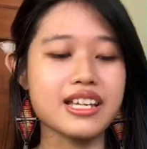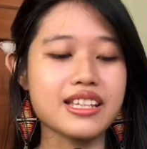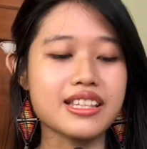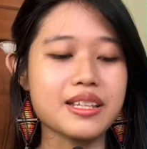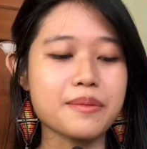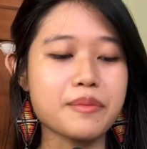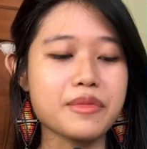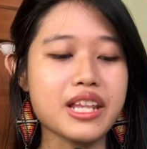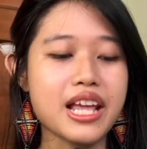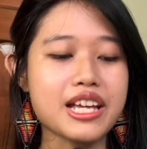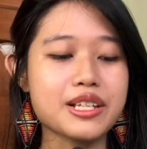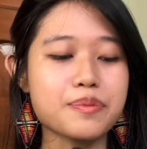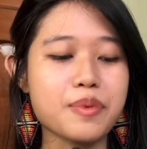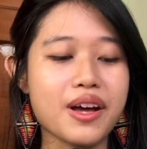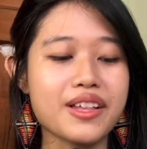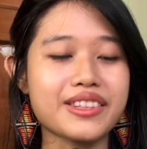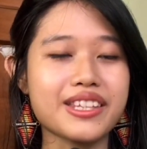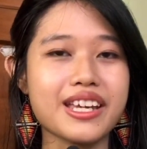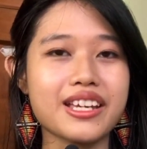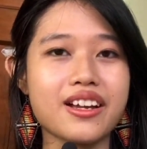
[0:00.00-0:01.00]
In the next
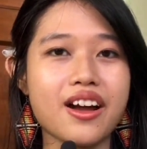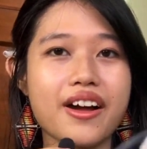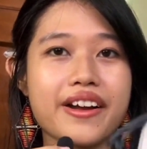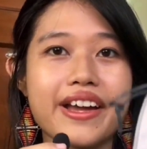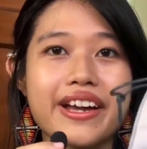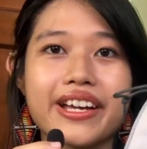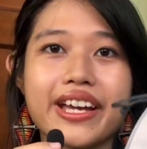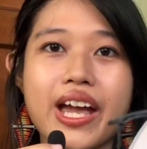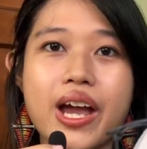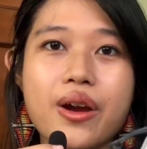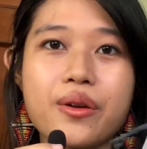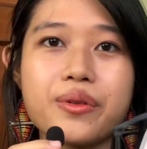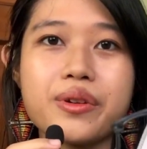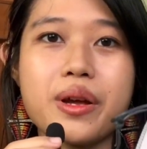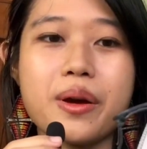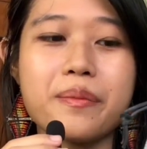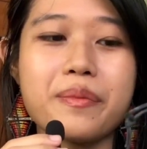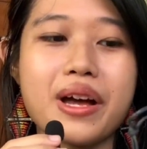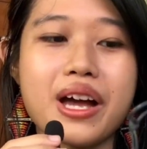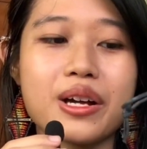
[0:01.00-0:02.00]
box, they got a
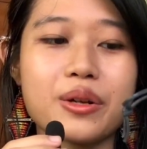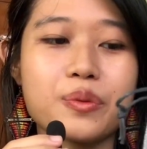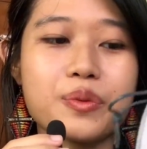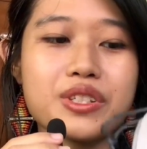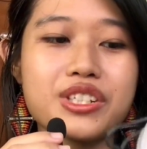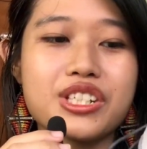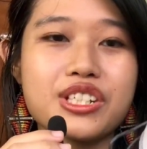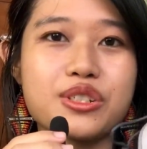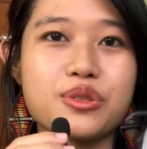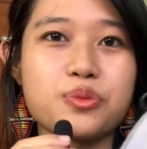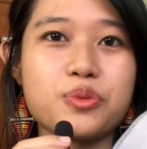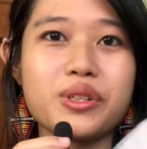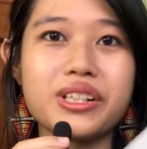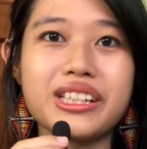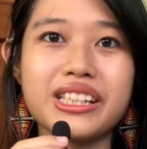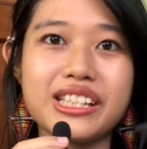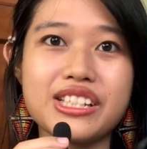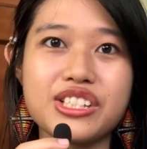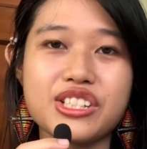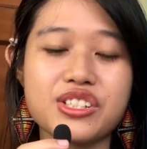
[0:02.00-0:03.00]
carrier bag, which is
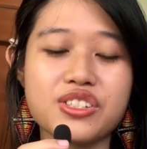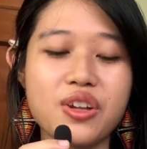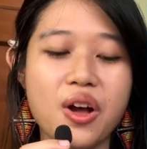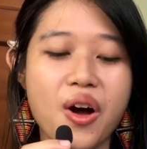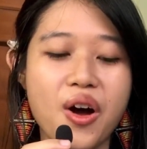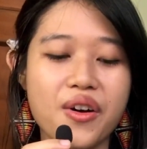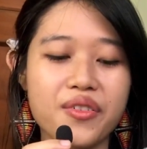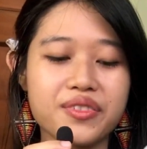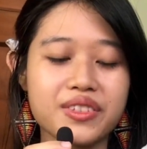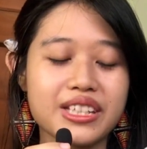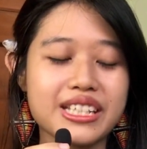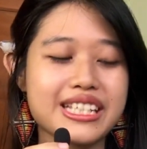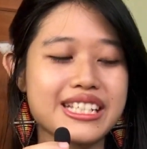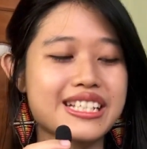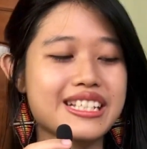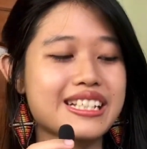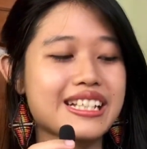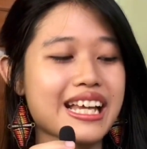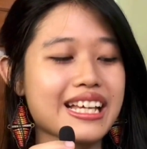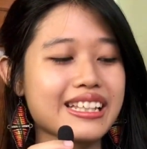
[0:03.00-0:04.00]
really soft.
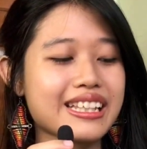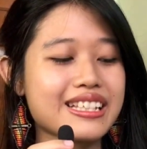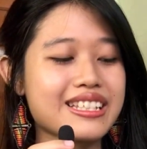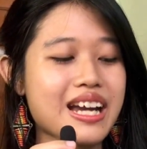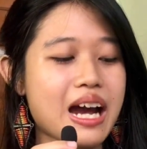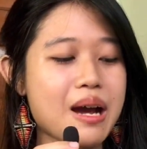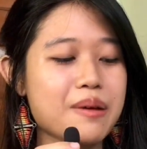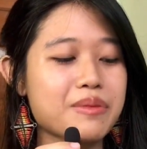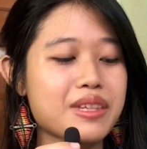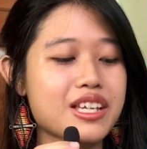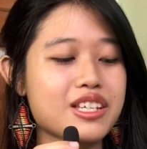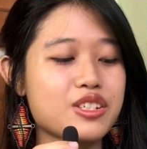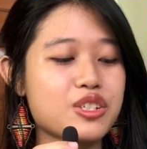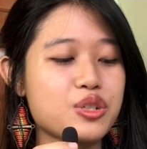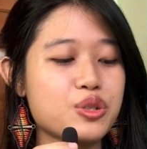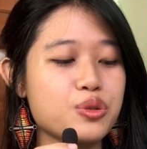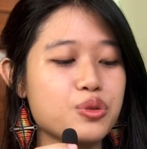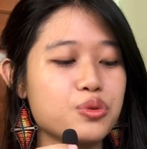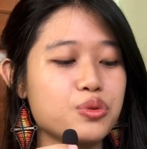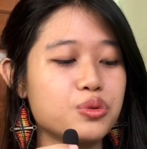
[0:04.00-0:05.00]
It's like the type that
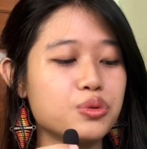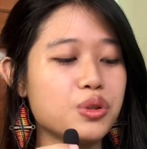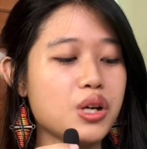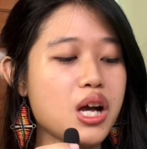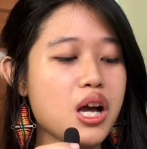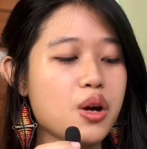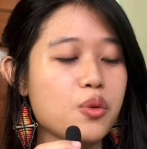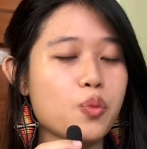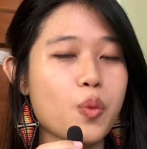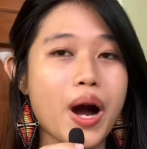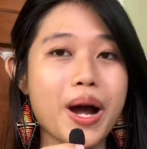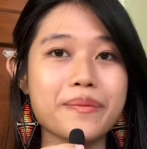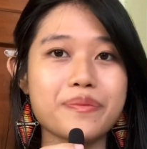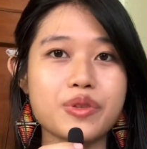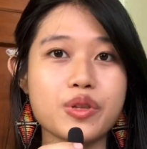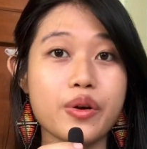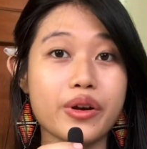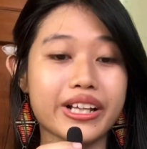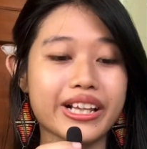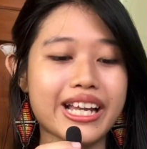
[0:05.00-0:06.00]
you wipe
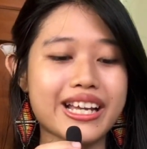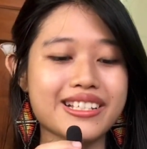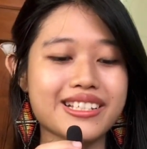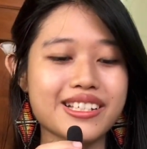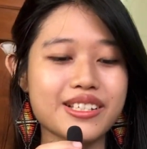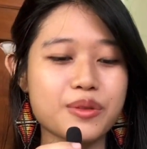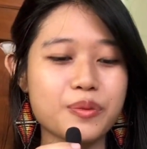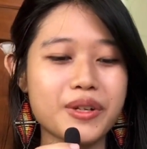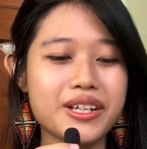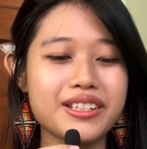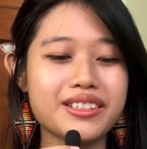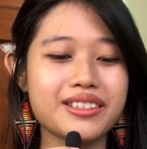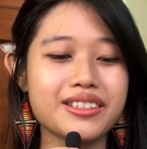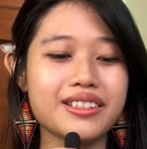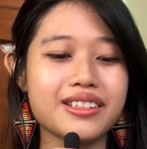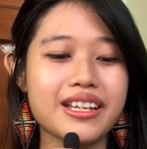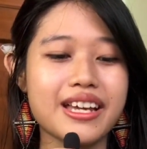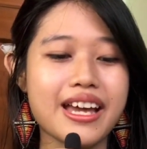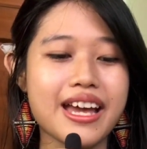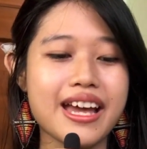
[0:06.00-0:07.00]
your glasses with.
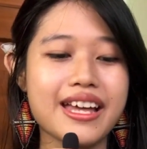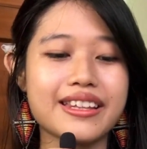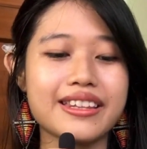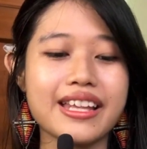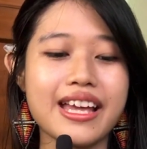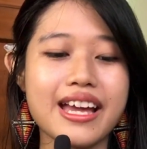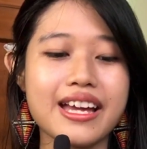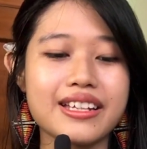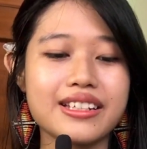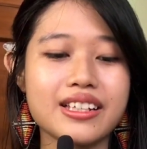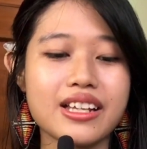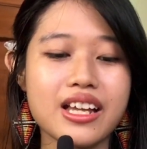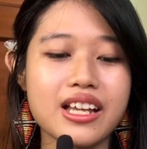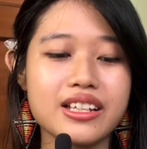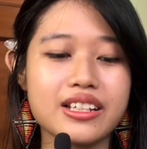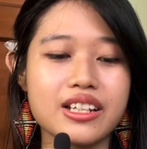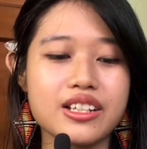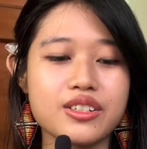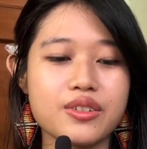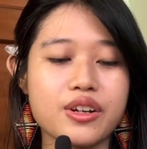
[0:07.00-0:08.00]
And then,
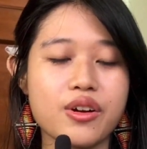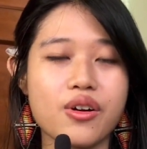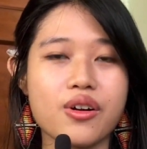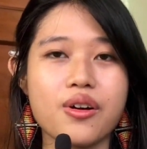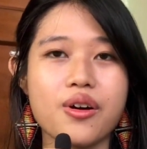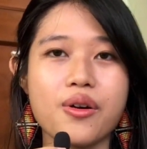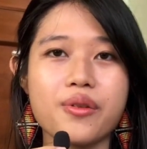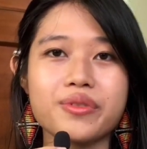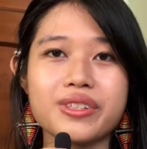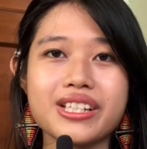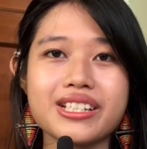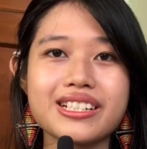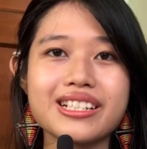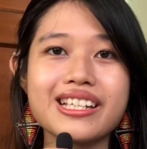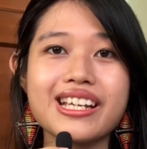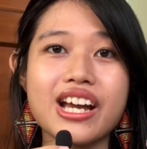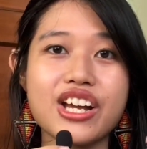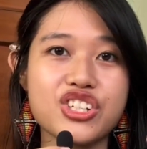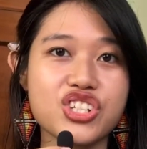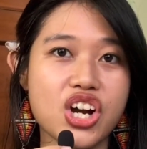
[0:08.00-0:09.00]

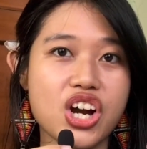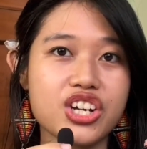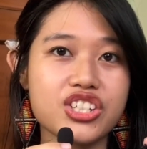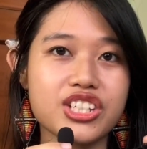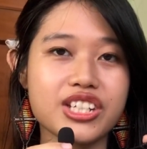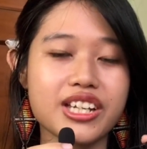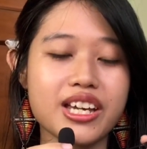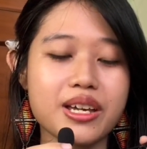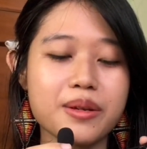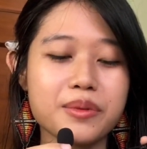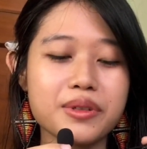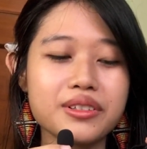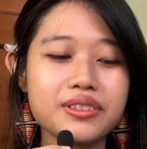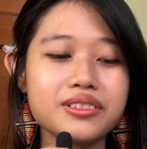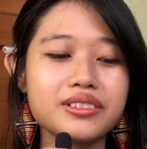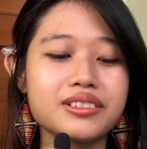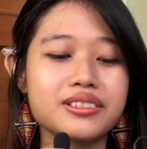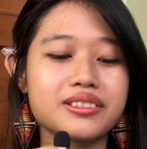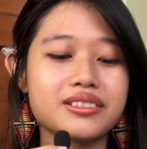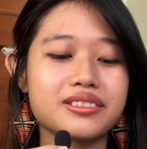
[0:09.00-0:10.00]
obviously, a charging cable.
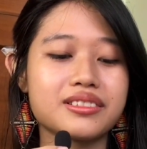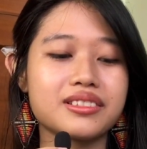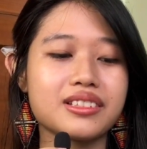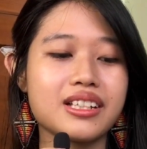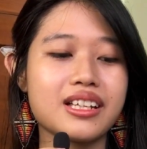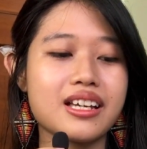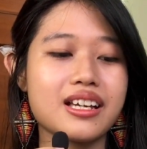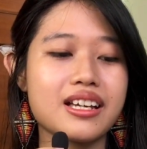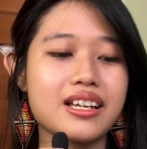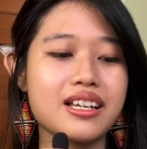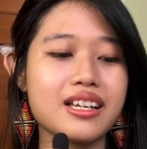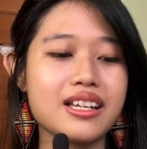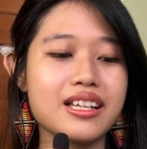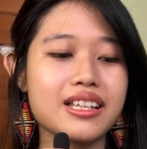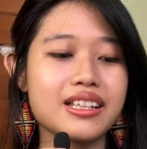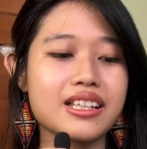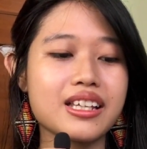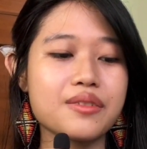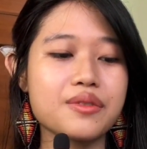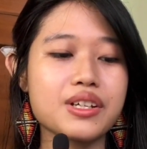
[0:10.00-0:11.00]

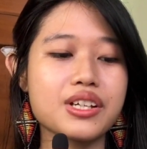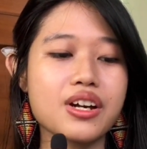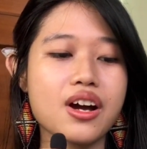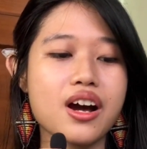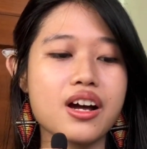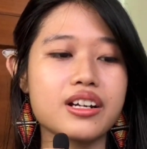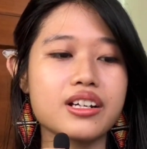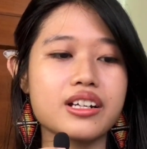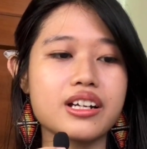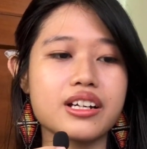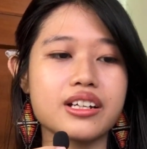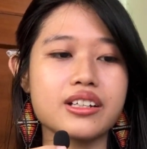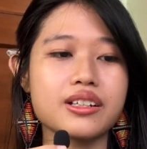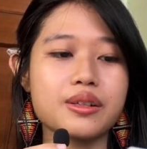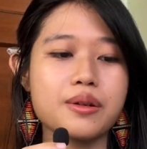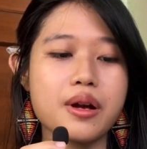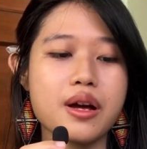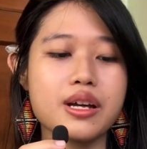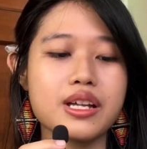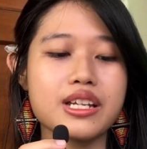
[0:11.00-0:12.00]
They even got a,
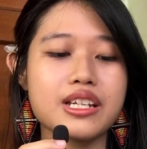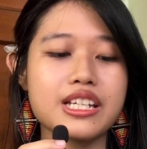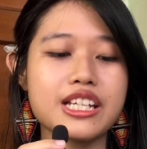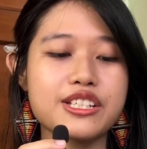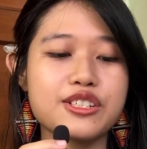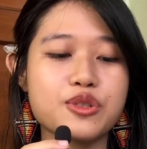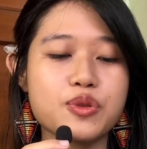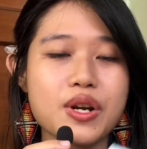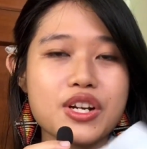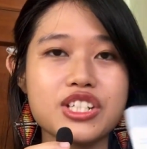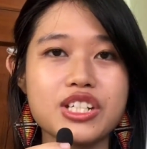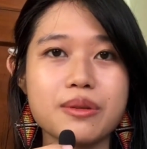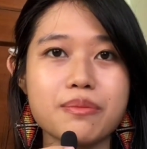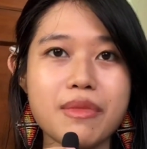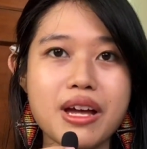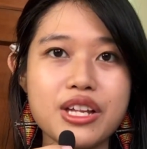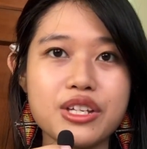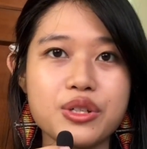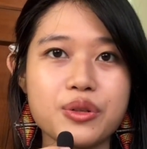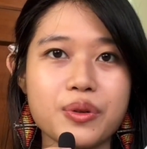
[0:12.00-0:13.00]
an instruction
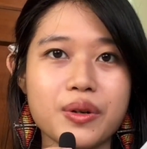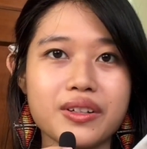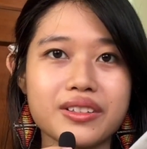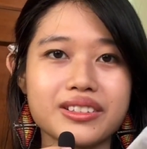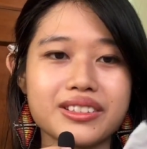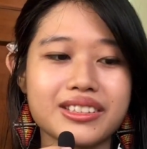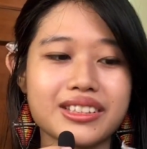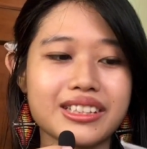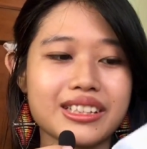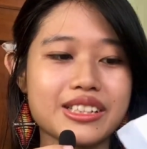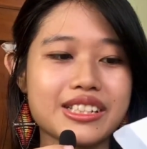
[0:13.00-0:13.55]
manual.